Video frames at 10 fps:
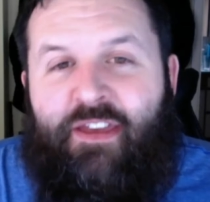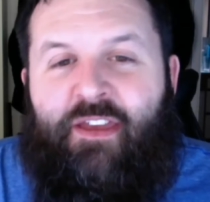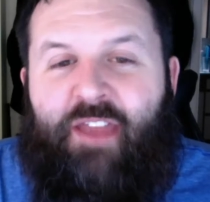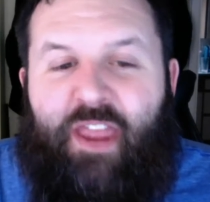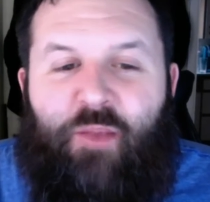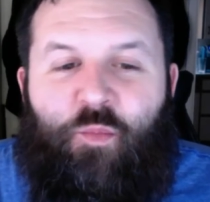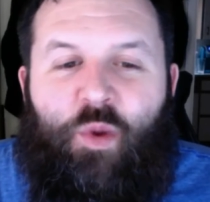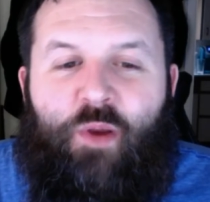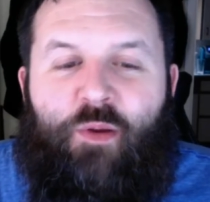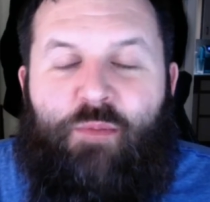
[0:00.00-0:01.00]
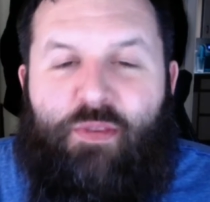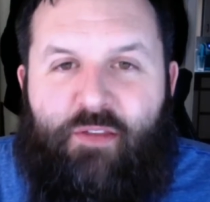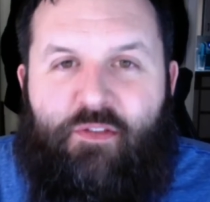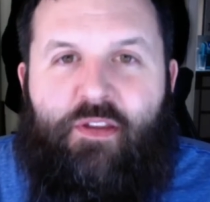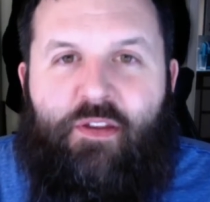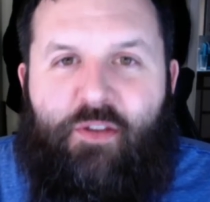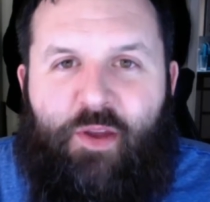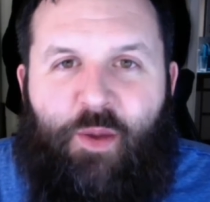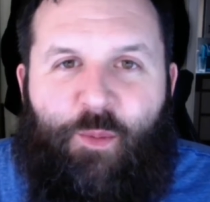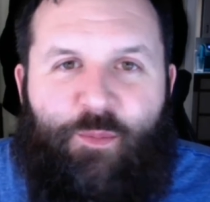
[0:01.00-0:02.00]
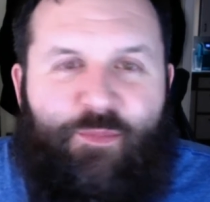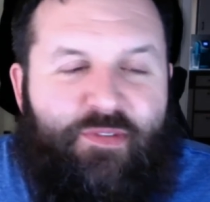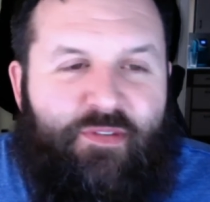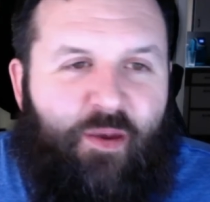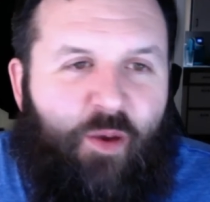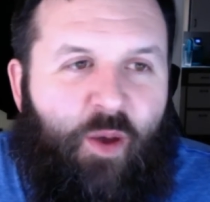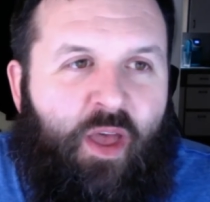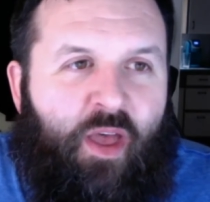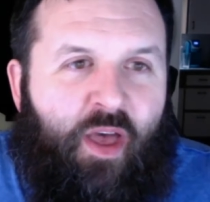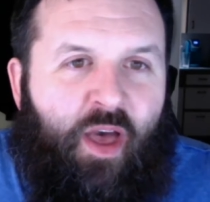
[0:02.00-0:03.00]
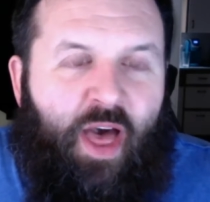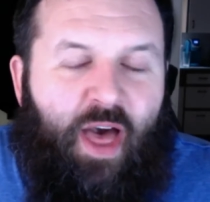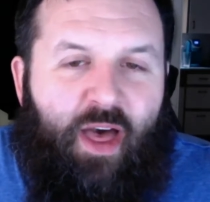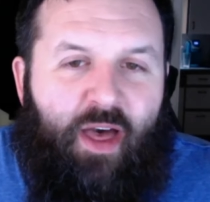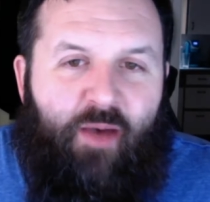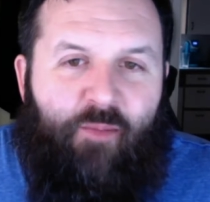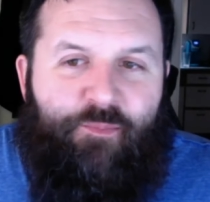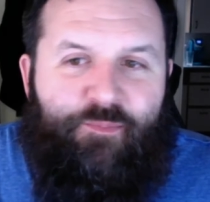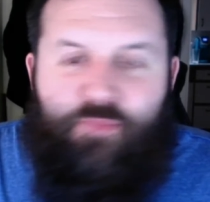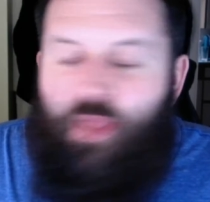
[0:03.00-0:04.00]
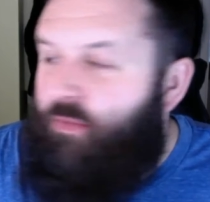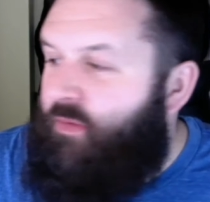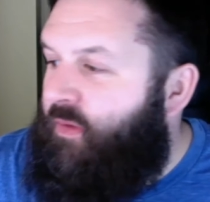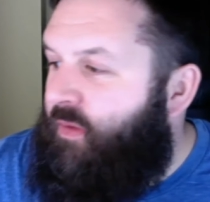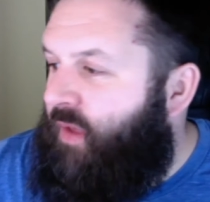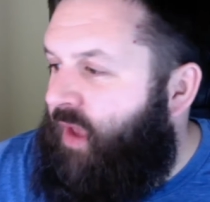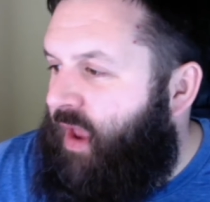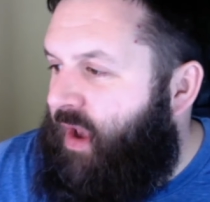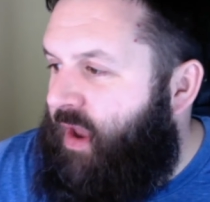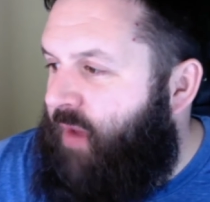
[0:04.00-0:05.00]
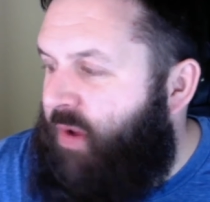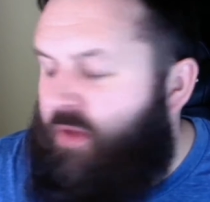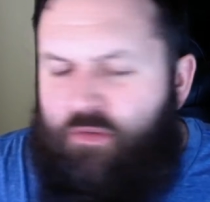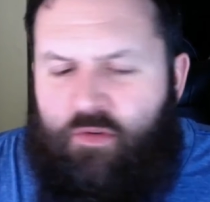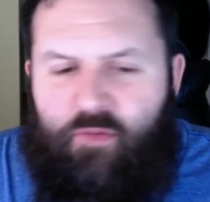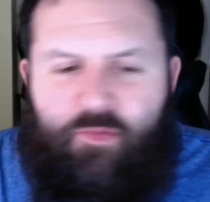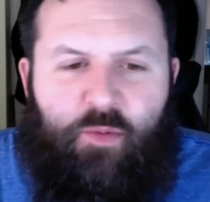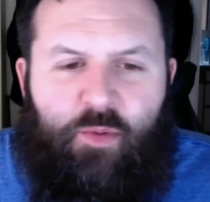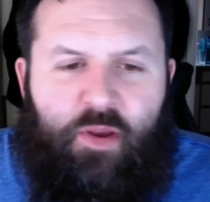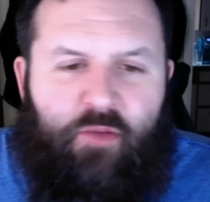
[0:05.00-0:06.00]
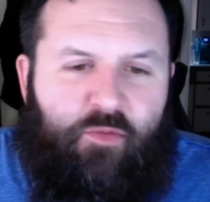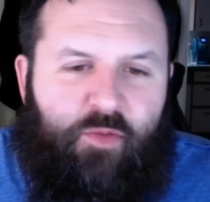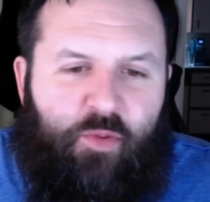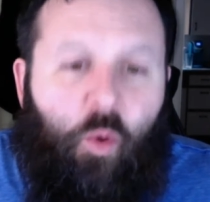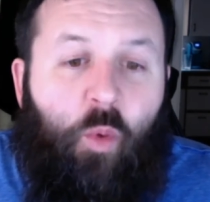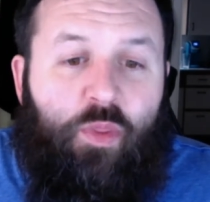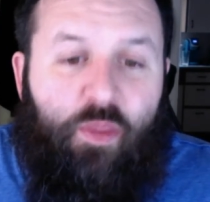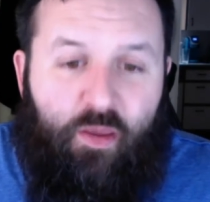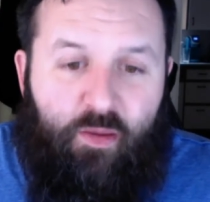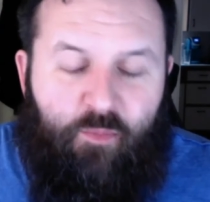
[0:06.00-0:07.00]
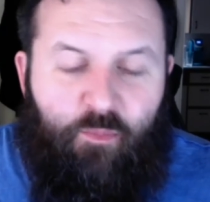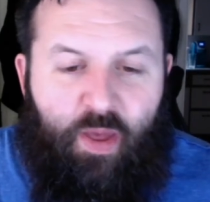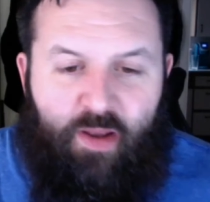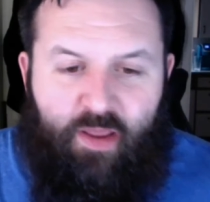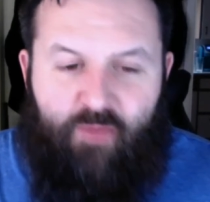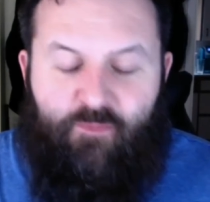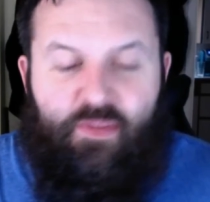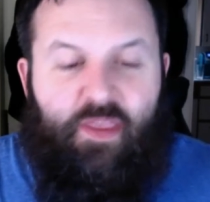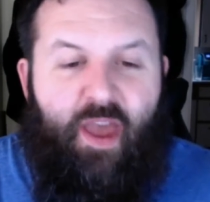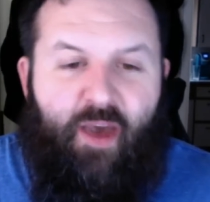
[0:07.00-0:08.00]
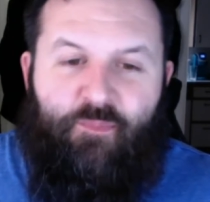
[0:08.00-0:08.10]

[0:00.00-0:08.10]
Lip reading: and where it potentially could go. So I'm not sure if you were in for the whole thing, but yeah,